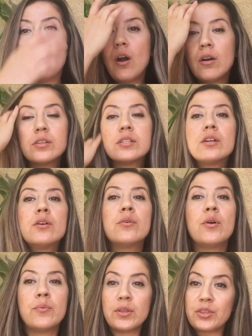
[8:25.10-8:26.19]

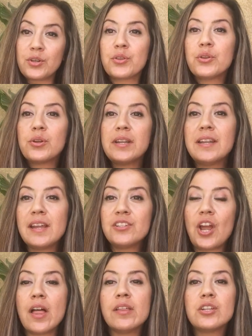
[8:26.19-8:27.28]
Also, with your 30-day
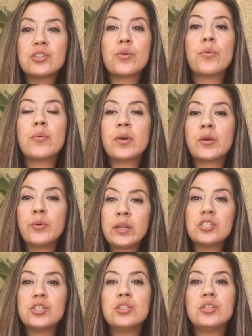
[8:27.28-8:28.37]
challenge, what we're
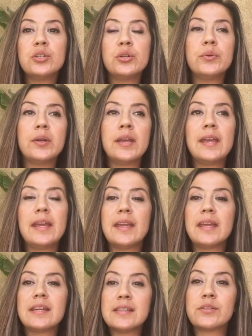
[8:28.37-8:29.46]
going to do
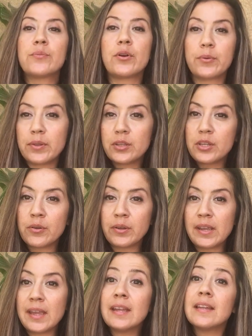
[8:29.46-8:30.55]
is work with the
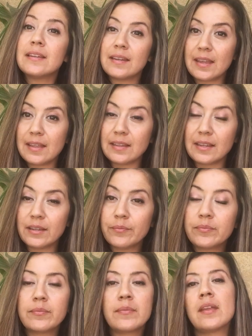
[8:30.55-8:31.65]
Yoni egg nightly,
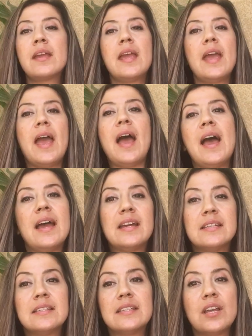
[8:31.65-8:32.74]

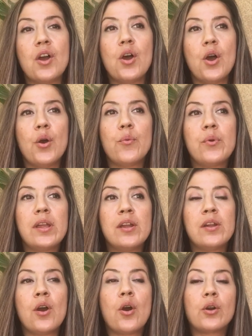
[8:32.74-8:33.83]
and
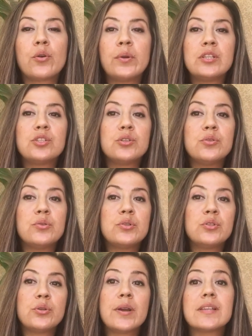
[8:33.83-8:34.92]
we are going to
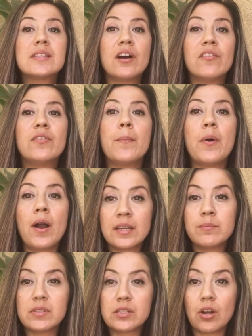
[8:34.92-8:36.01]
do a self
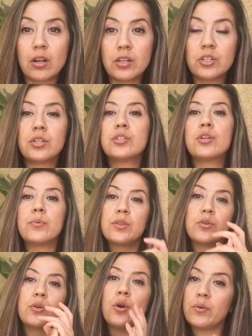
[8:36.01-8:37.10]
body massage. So
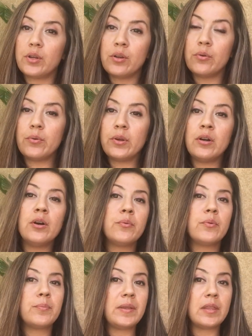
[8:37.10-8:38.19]
with coconut oil
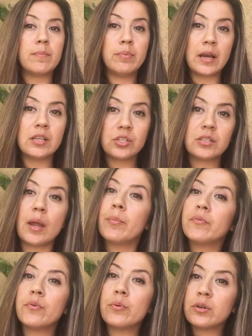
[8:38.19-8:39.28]
would be the best type
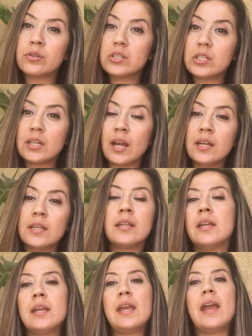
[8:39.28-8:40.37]
of oil to get,
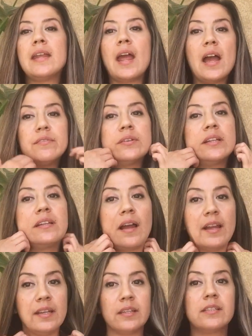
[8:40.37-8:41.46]
and every
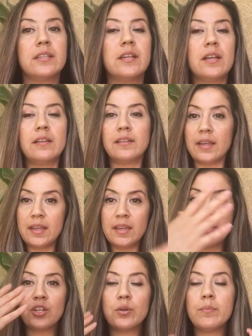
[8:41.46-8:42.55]
night lay
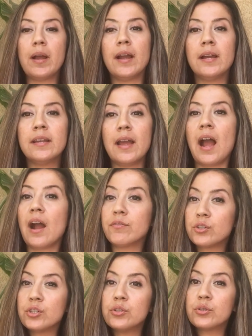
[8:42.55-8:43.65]
in your bed
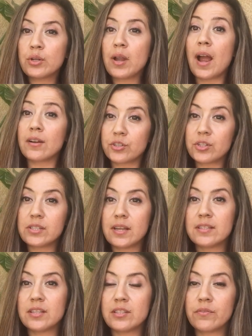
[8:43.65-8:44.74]
after you do your
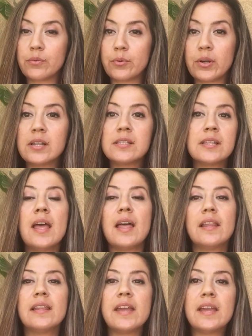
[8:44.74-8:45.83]
exercises, of course.
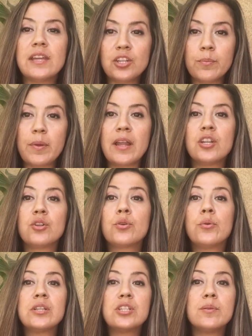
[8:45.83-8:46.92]
Lay in your bed and you're
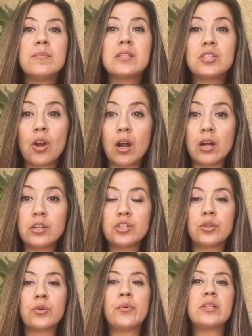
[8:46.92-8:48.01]
going to massage.
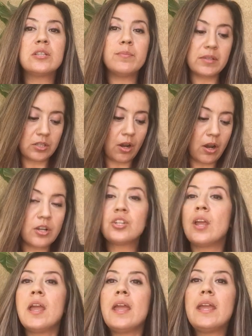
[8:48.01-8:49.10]
You're going to massage
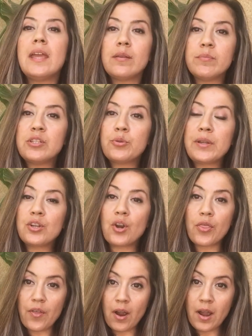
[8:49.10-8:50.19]
in between your
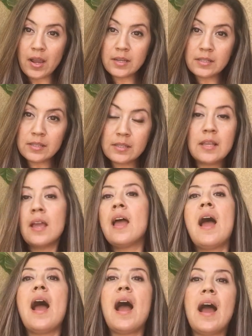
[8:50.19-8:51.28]
thighs
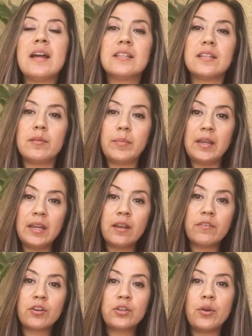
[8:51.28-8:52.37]
at the median
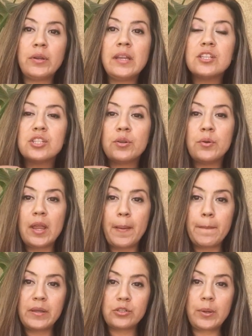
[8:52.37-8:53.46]
of your Yoni, so
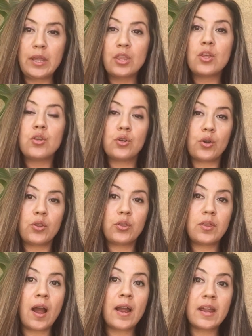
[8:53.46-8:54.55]
in between your
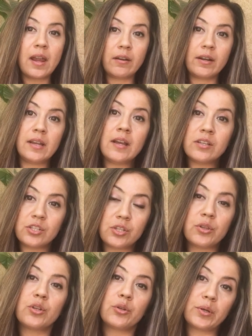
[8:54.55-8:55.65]
thigh area, so
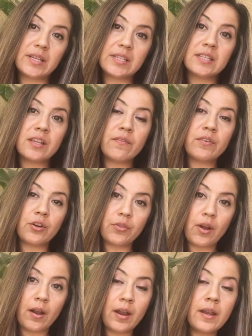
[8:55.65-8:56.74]
the creases of your
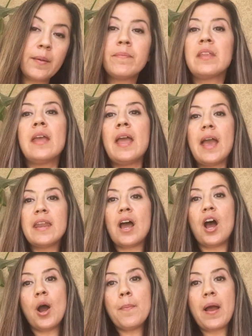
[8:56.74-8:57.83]
thigh, and
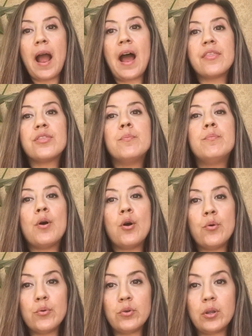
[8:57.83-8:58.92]
up at the
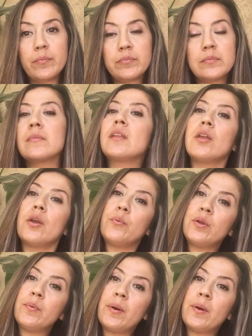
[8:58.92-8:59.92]
bone. We